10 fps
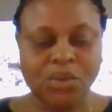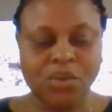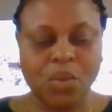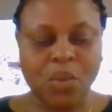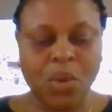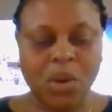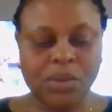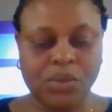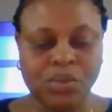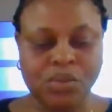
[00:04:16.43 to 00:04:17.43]

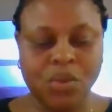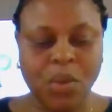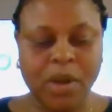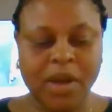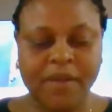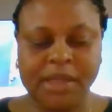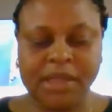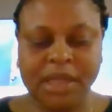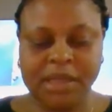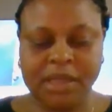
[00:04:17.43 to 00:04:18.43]
to do whatever is
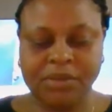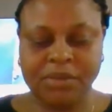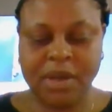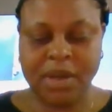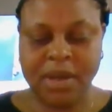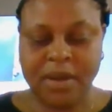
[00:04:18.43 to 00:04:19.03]
necessary